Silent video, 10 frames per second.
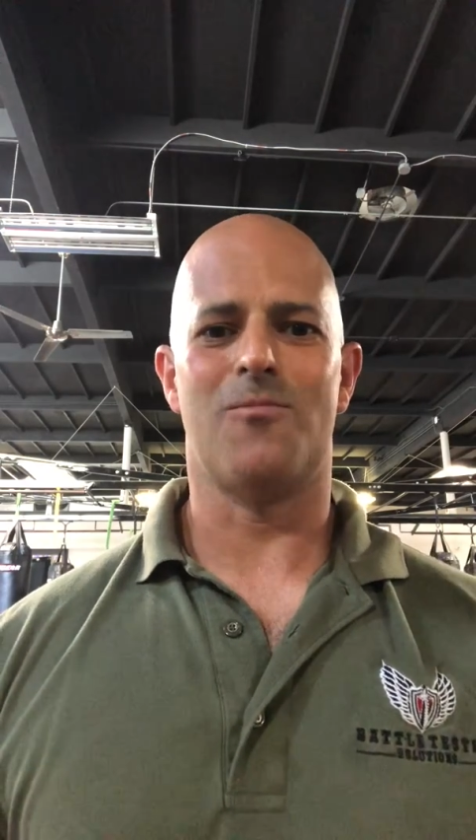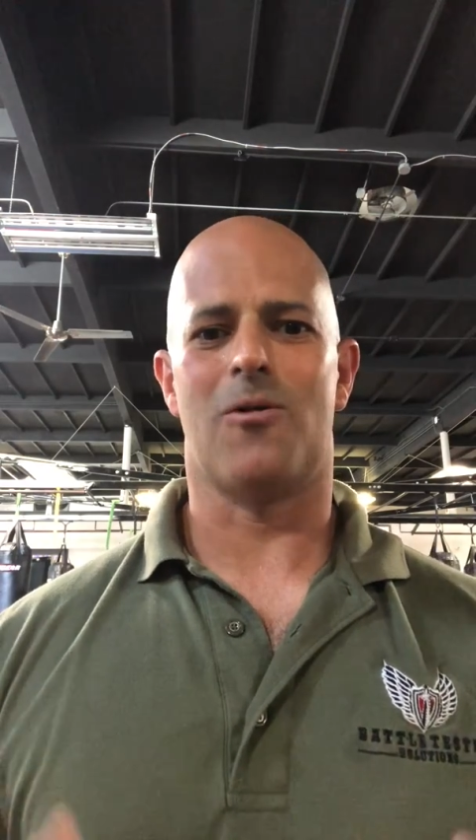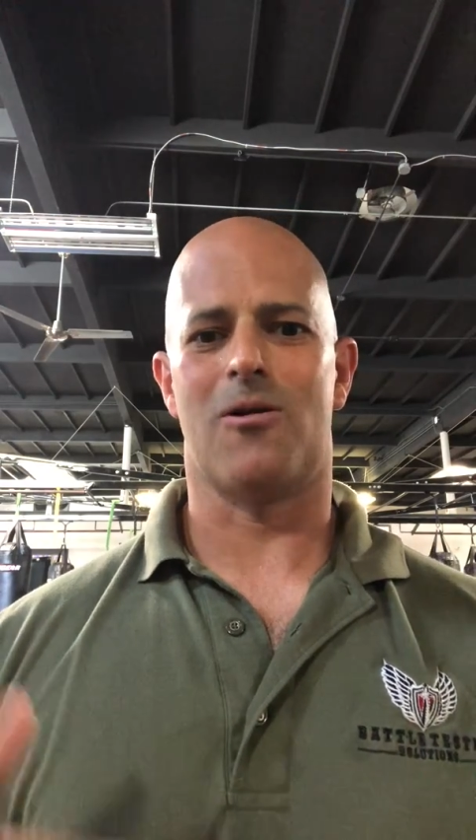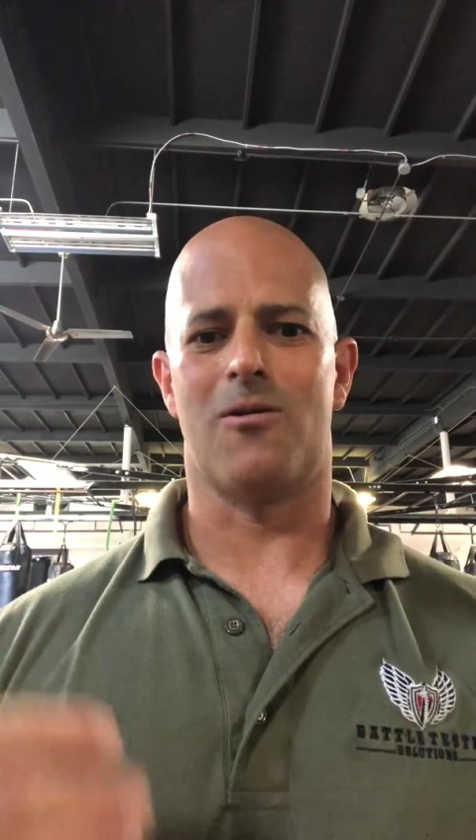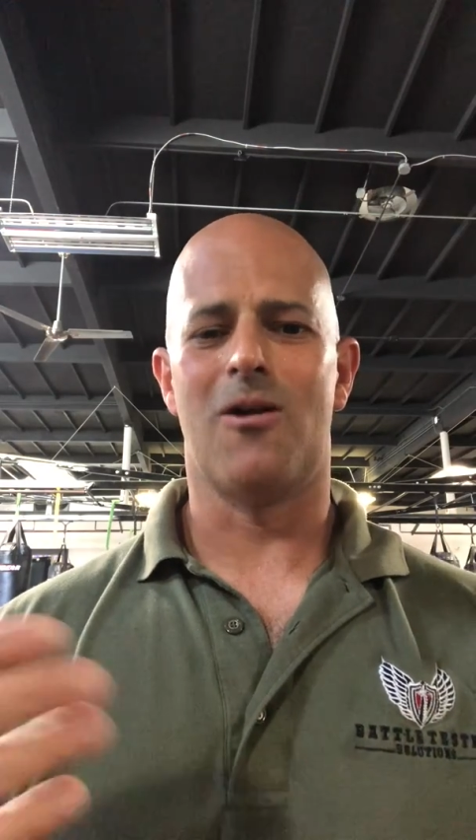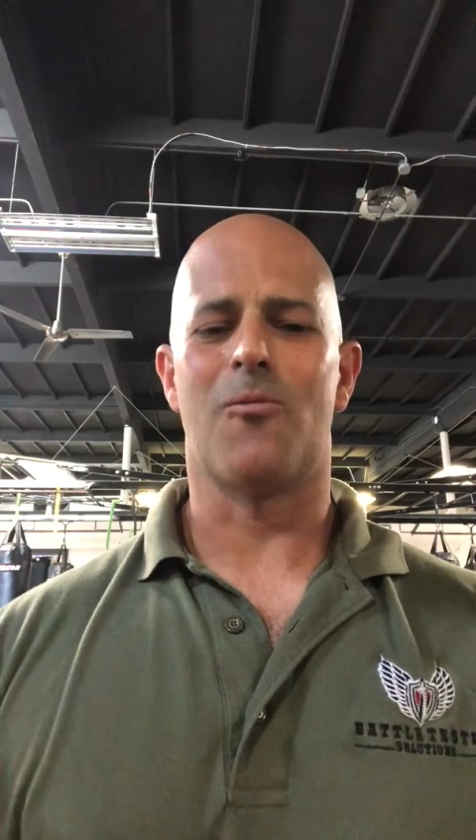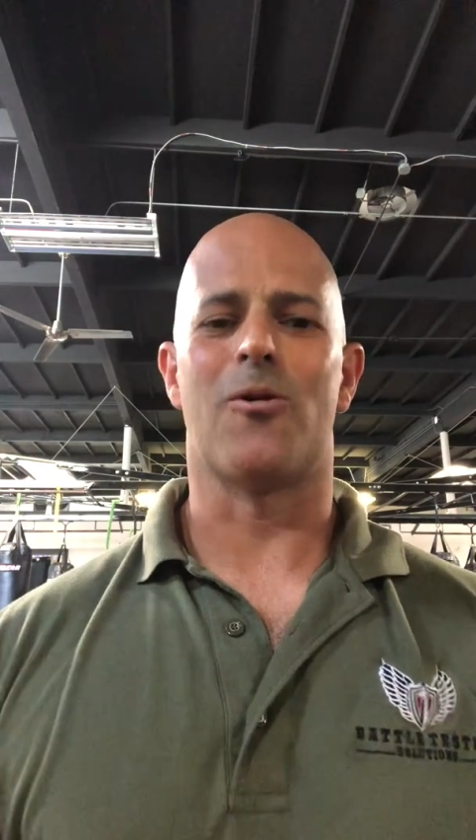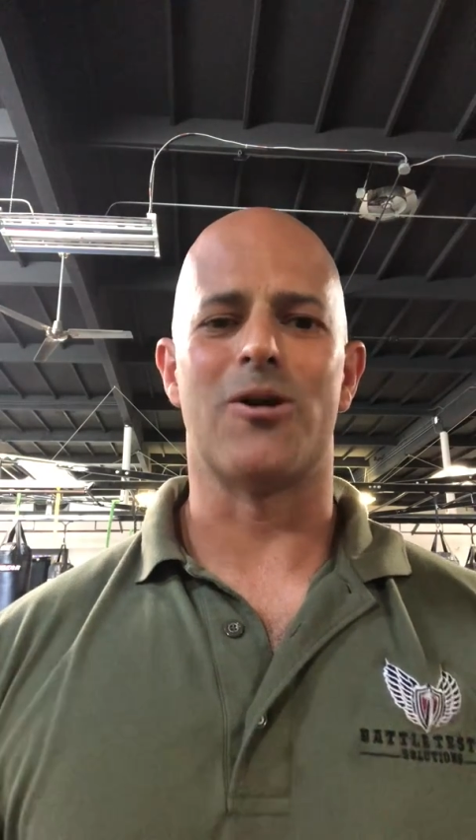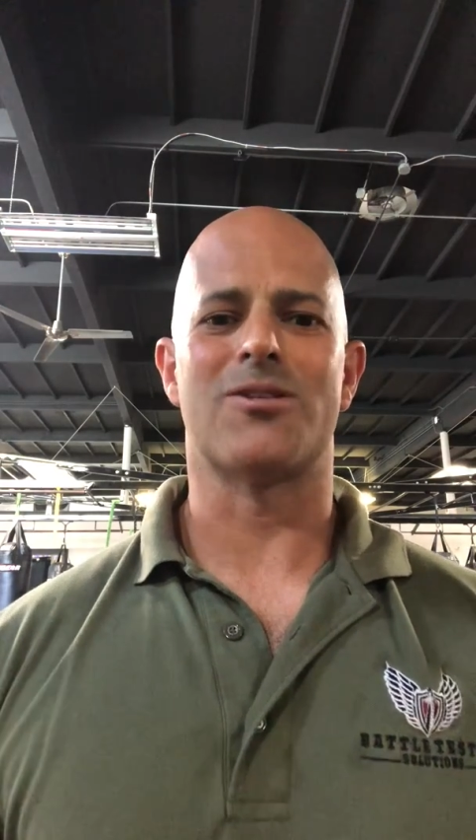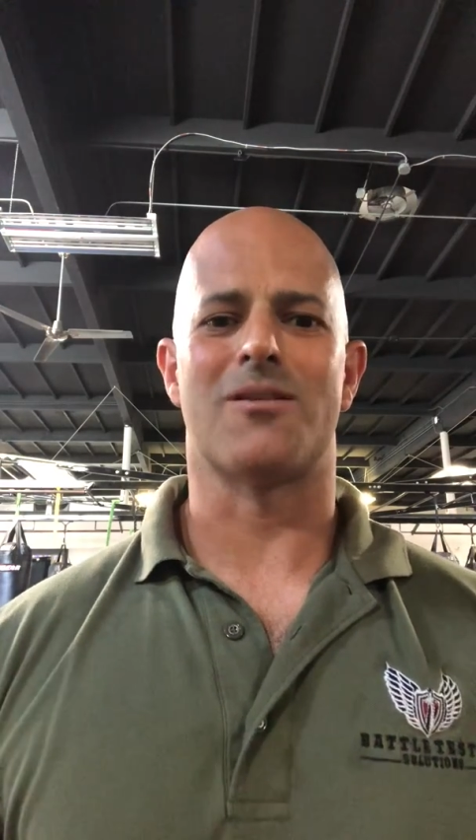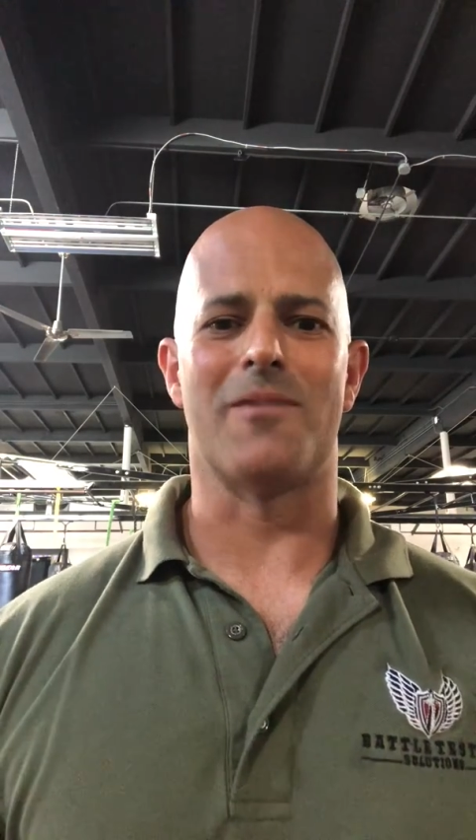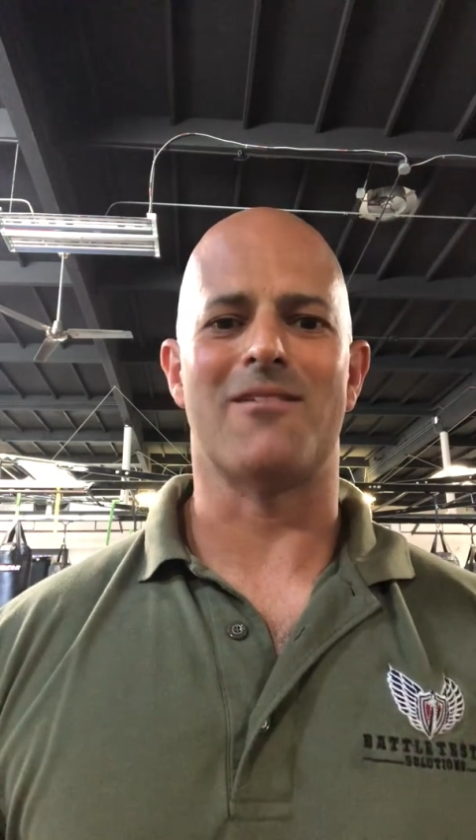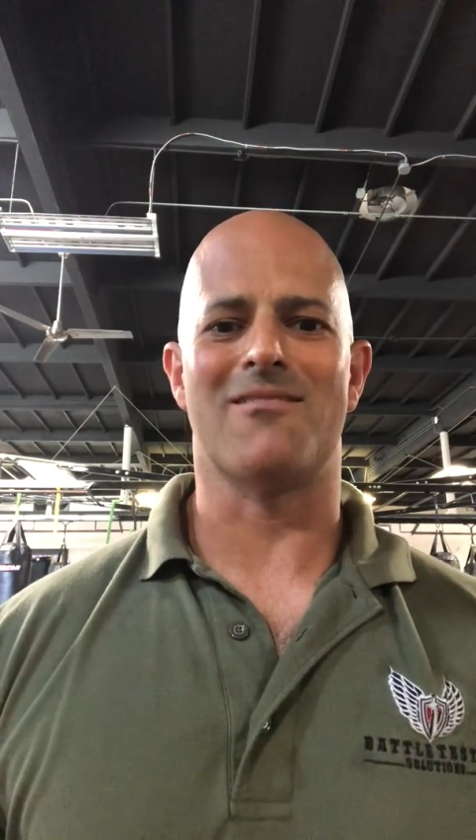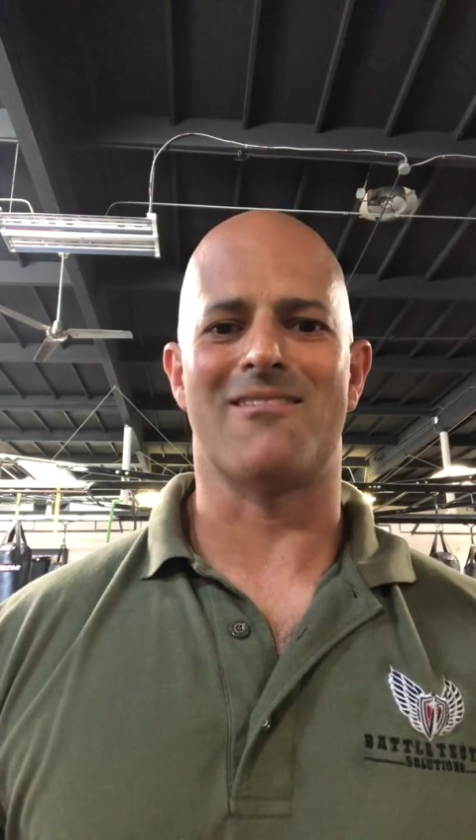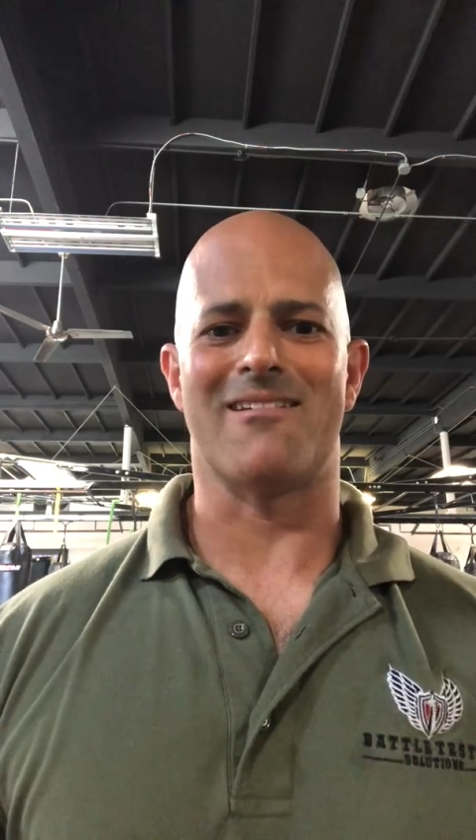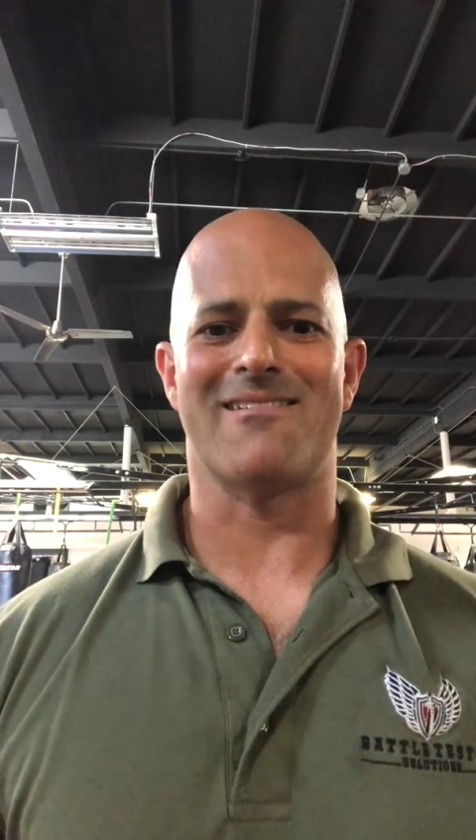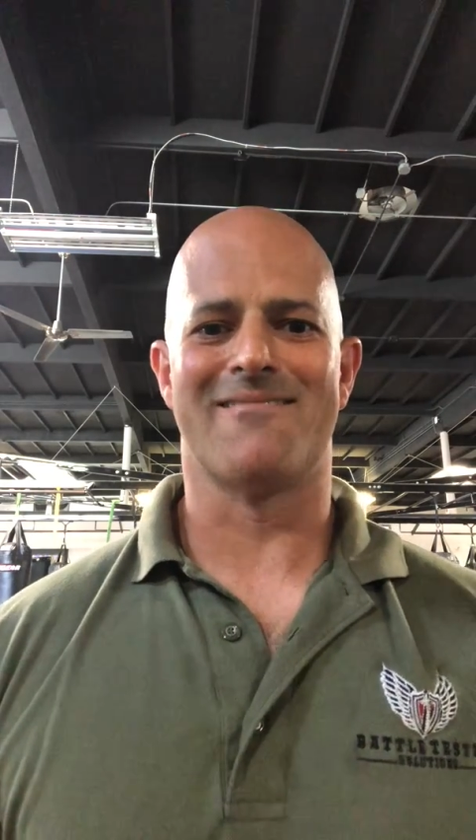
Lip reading: more words to make you think.